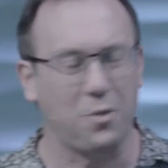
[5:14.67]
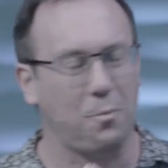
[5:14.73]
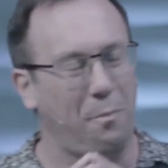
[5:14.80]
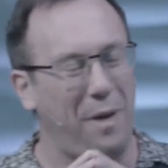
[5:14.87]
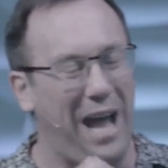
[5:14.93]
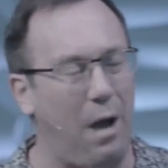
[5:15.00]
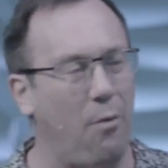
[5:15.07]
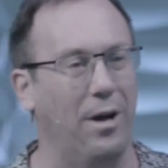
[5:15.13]

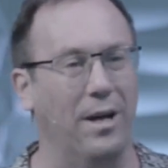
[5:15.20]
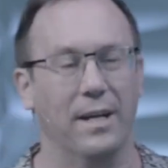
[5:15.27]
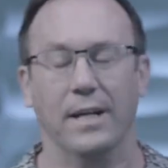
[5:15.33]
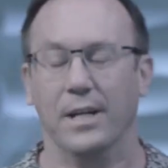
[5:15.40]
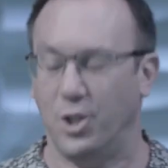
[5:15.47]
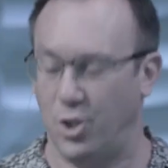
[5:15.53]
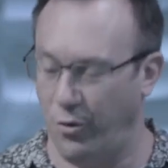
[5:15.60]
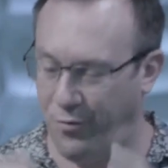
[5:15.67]
power
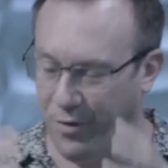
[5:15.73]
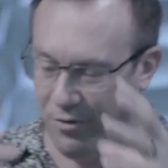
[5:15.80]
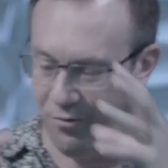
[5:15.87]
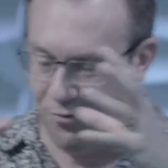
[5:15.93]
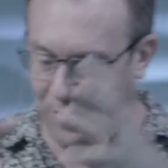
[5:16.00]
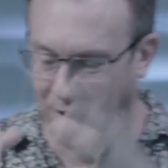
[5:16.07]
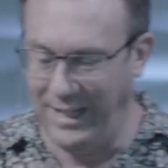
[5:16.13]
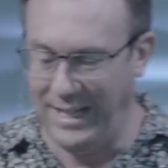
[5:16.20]
to
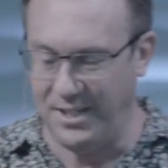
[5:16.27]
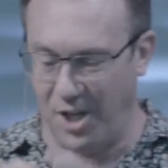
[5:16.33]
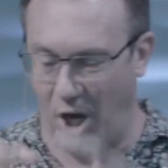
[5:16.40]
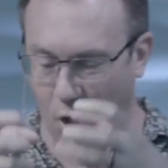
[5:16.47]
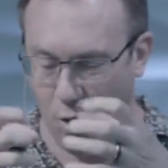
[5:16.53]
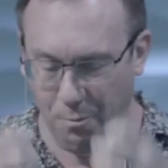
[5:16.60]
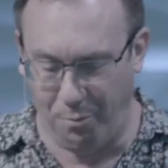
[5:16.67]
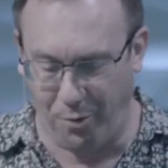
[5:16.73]
fulfill his
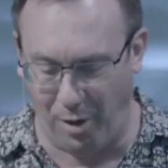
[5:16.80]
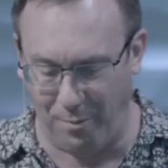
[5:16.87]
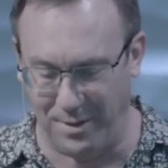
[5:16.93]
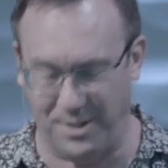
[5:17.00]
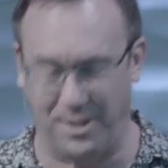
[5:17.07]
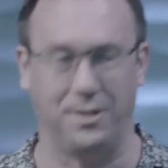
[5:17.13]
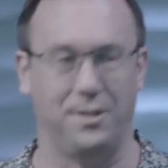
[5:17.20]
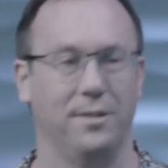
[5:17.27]
own
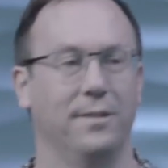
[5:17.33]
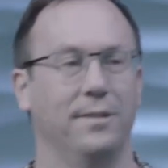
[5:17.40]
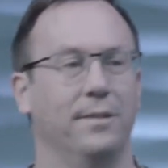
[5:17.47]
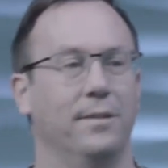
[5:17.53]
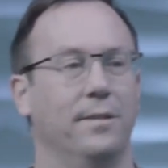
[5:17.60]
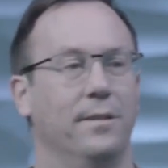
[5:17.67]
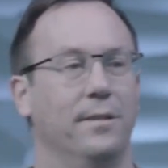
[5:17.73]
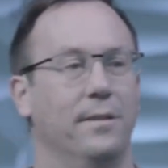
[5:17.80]
promises
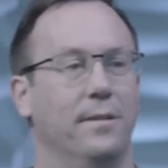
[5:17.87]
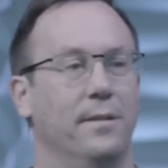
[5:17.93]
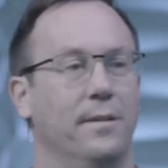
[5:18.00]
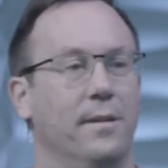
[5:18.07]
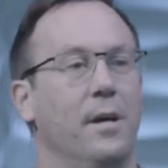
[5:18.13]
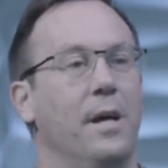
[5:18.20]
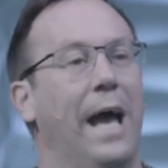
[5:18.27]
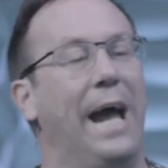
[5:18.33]

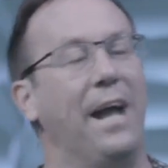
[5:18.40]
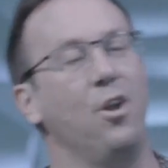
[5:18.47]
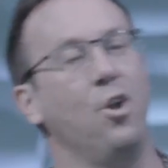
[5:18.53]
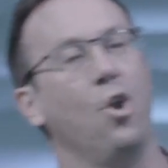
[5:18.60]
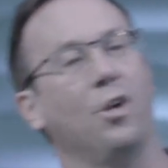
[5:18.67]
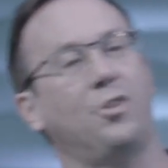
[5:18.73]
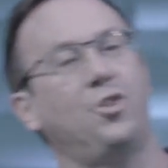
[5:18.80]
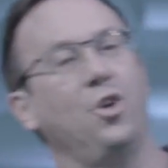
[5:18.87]
and
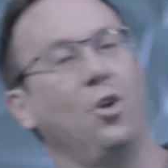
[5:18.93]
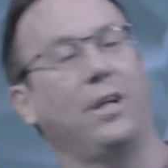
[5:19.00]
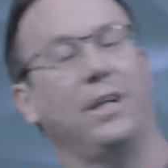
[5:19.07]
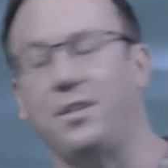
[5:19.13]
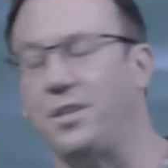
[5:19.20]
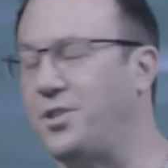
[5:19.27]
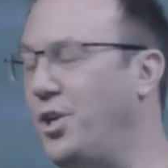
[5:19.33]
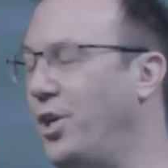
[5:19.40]
not to look at
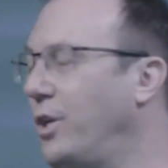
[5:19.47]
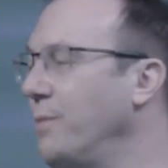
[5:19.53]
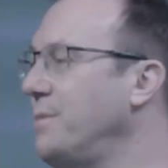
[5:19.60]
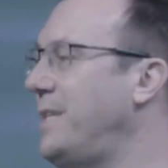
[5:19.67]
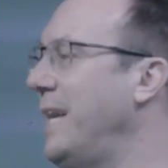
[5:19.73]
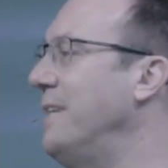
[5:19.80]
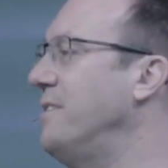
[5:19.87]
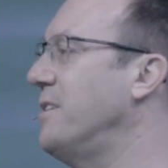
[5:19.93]
the
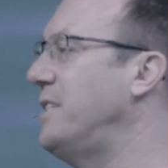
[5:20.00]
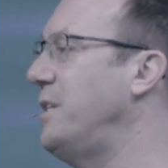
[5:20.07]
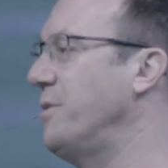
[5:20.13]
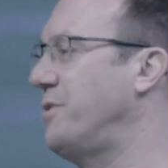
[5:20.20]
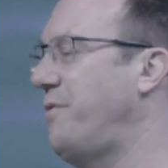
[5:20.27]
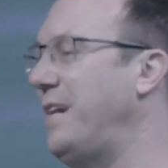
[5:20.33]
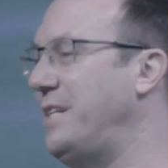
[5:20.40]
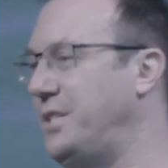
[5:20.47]
circumstances he
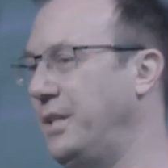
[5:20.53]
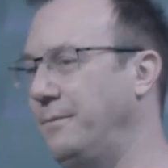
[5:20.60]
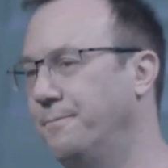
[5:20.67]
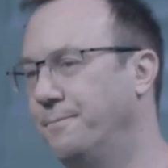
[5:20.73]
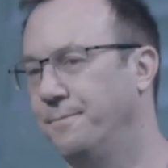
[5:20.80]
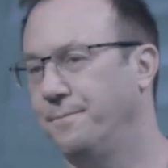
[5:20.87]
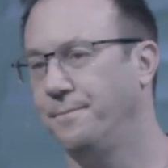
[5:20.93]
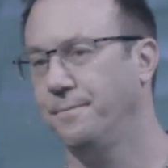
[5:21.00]
was facing.
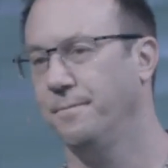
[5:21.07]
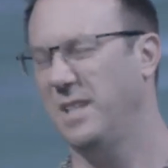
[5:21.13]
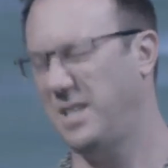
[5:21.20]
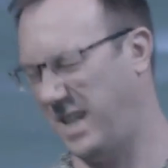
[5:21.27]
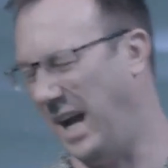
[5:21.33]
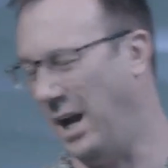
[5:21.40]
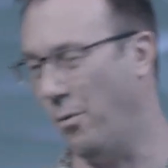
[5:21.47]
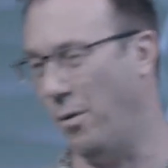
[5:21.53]
It's
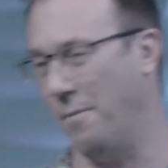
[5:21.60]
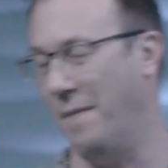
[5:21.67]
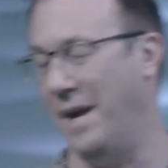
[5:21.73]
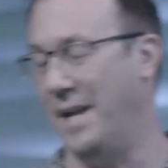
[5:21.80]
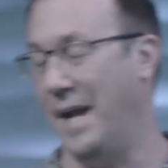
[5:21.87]
kind of what made